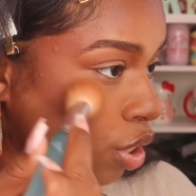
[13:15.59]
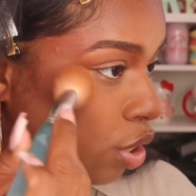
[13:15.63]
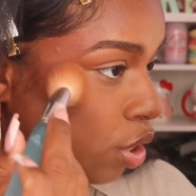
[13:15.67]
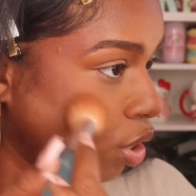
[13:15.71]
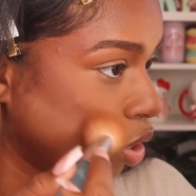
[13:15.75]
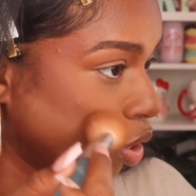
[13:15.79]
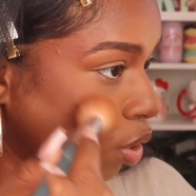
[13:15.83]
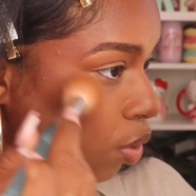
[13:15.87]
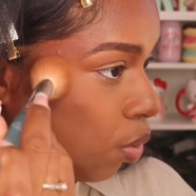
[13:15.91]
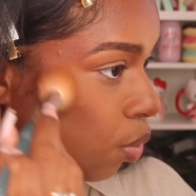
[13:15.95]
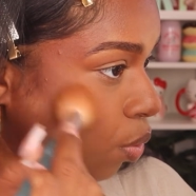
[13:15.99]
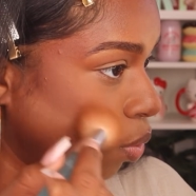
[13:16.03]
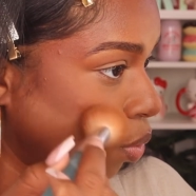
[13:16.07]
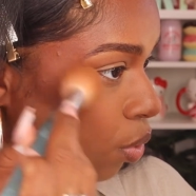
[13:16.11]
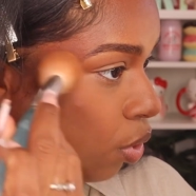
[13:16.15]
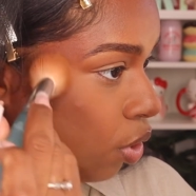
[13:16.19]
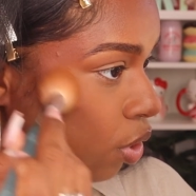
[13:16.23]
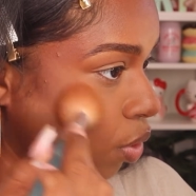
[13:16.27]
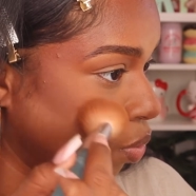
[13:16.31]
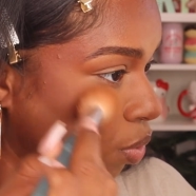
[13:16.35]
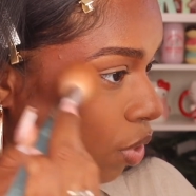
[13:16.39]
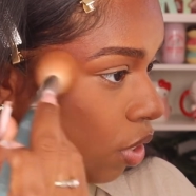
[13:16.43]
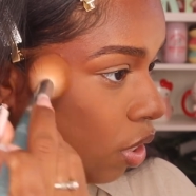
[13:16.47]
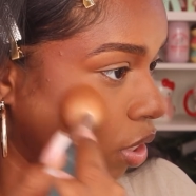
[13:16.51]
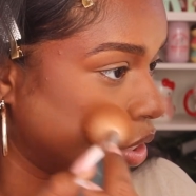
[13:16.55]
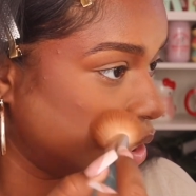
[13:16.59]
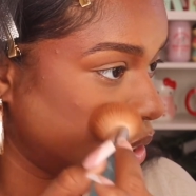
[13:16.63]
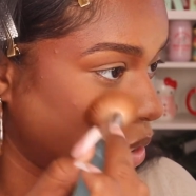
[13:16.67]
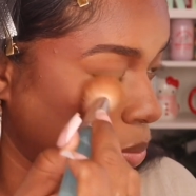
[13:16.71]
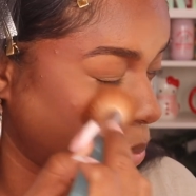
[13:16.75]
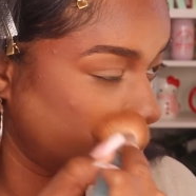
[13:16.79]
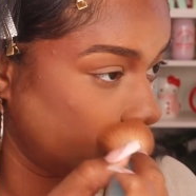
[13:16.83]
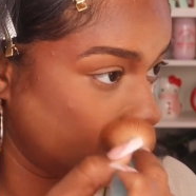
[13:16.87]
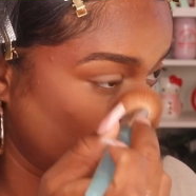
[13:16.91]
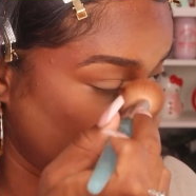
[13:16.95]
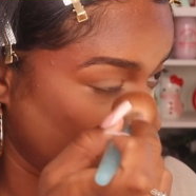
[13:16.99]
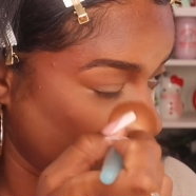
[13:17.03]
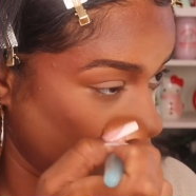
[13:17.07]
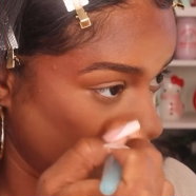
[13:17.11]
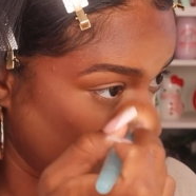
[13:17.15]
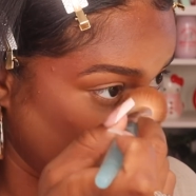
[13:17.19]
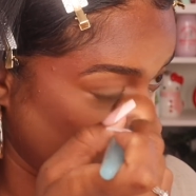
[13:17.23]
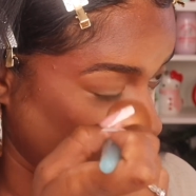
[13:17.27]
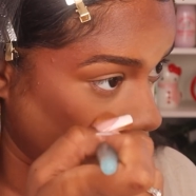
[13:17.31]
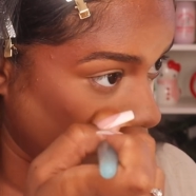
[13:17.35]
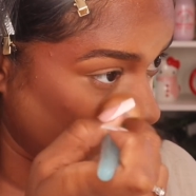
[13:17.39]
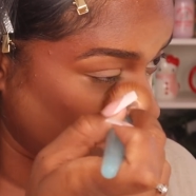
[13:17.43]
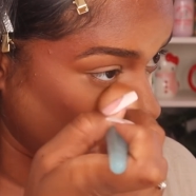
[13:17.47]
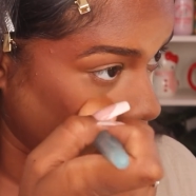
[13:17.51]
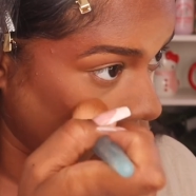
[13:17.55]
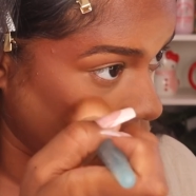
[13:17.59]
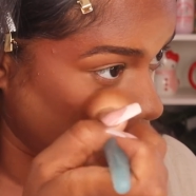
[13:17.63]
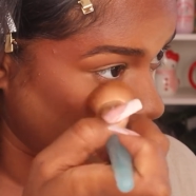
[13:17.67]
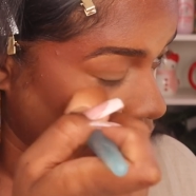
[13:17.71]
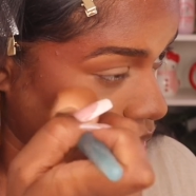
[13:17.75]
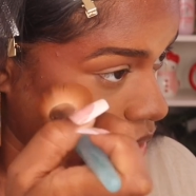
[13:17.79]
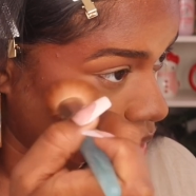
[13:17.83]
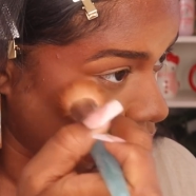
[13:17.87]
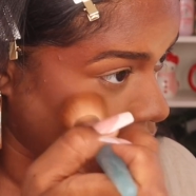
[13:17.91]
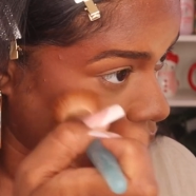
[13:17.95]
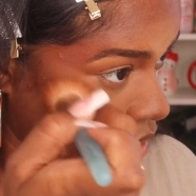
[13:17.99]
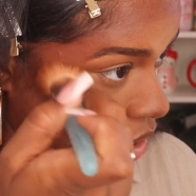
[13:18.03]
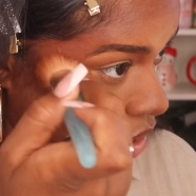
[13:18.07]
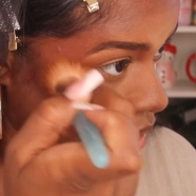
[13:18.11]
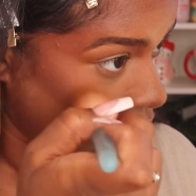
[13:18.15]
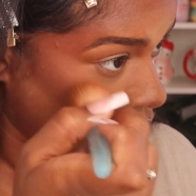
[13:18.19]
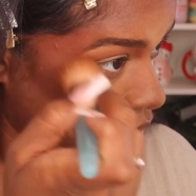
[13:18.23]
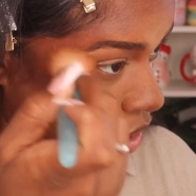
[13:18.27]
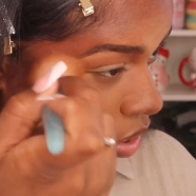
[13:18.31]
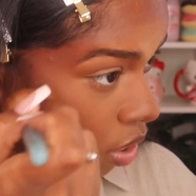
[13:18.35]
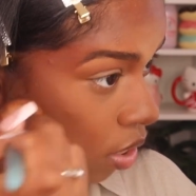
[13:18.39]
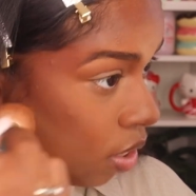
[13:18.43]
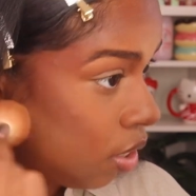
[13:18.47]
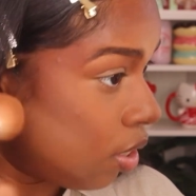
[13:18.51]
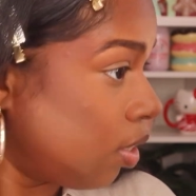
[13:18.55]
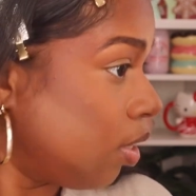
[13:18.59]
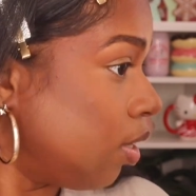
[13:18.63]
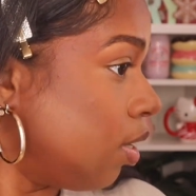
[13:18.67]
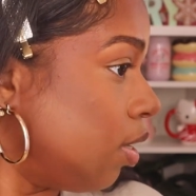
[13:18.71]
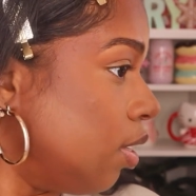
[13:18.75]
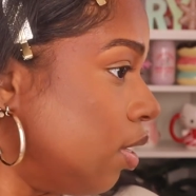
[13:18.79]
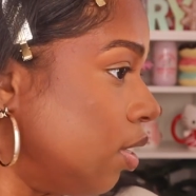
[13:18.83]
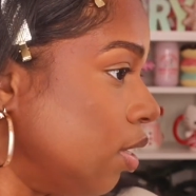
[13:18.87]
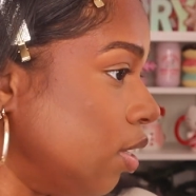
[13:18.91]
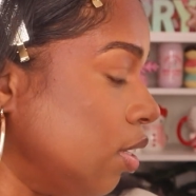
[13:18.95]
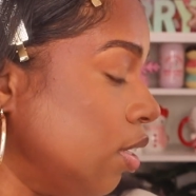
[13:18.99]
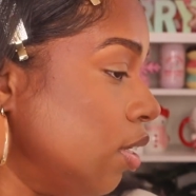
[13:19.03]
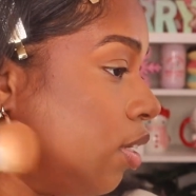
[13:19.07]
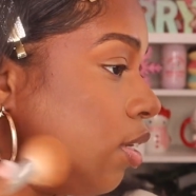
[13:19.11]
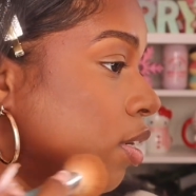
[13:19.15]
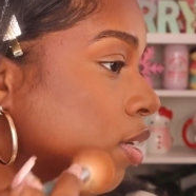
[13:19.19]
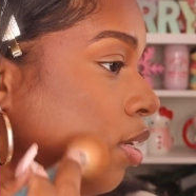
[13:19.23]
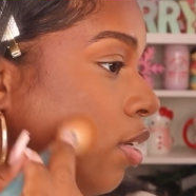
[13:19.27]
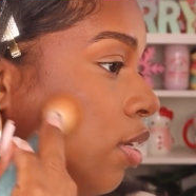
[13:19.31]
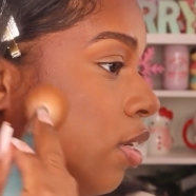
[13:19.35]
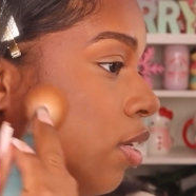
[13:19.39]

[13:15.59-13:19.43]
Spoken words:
So you want to make sure you blend it good.